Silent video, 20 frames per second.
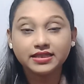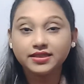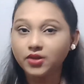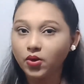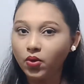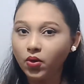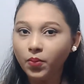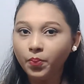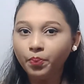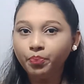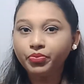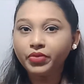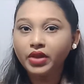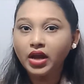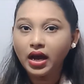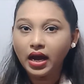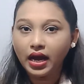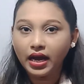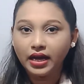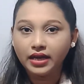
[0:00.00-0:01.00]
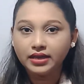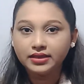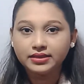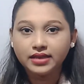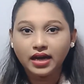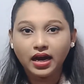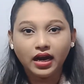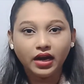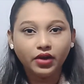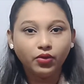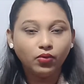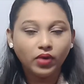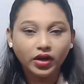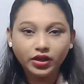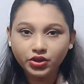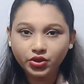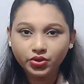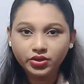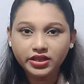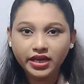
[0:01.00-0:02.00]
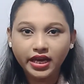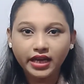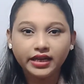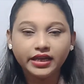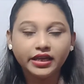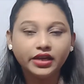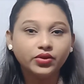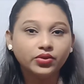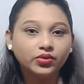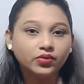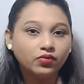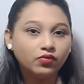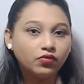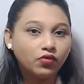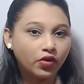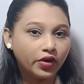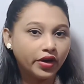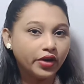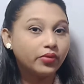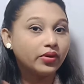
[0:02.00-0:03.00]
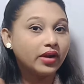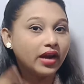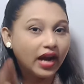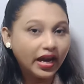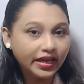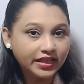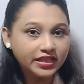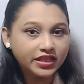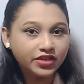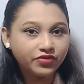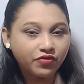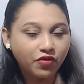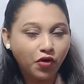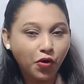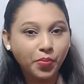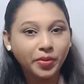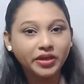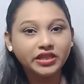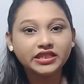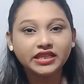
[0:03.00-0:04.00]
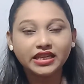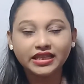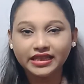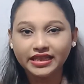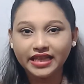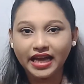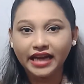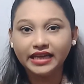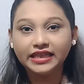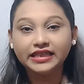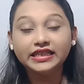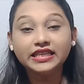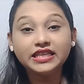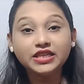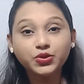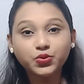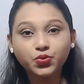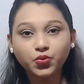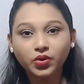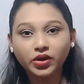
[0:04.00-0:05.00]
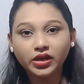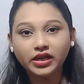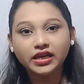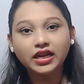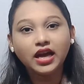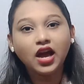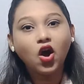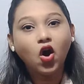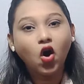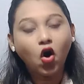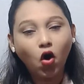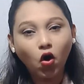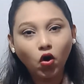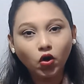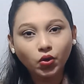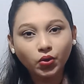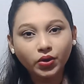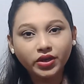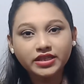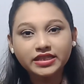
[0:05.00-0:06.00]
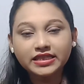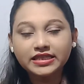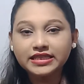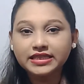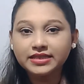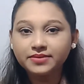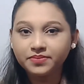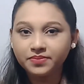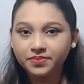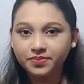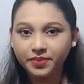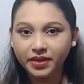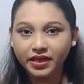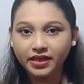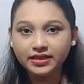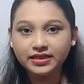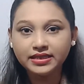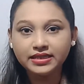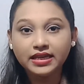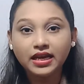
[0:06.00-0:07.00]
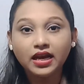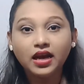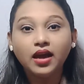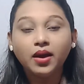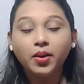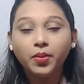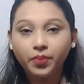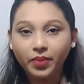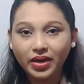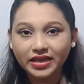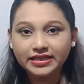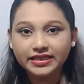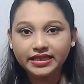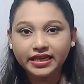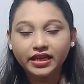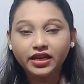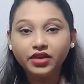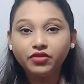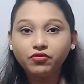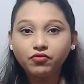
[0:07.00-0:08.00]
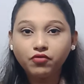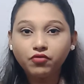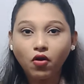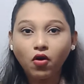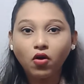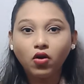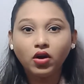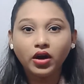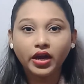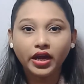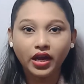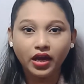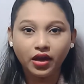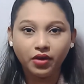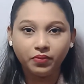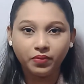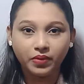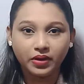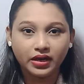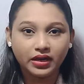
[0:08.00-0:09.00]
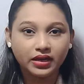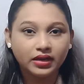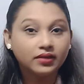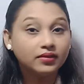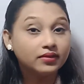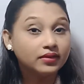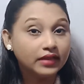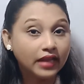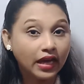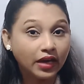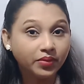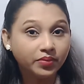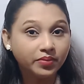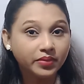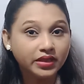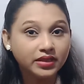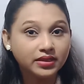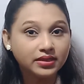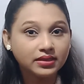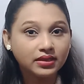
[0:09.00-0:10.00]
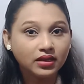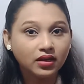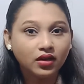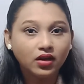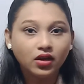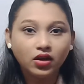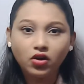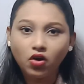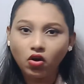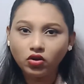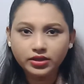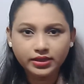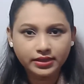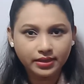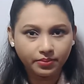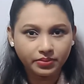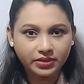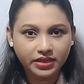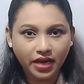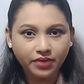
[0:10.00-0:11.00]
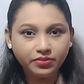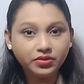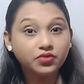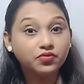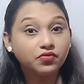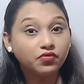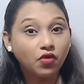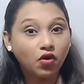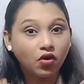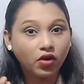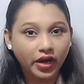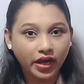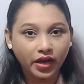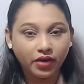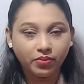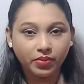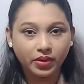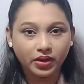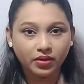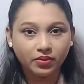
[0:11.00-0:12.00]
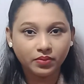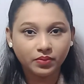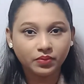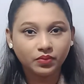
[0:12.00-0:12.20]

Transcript: So as I want to tell you for your kind information that this word always means basically forever. That means not sometimes, forever.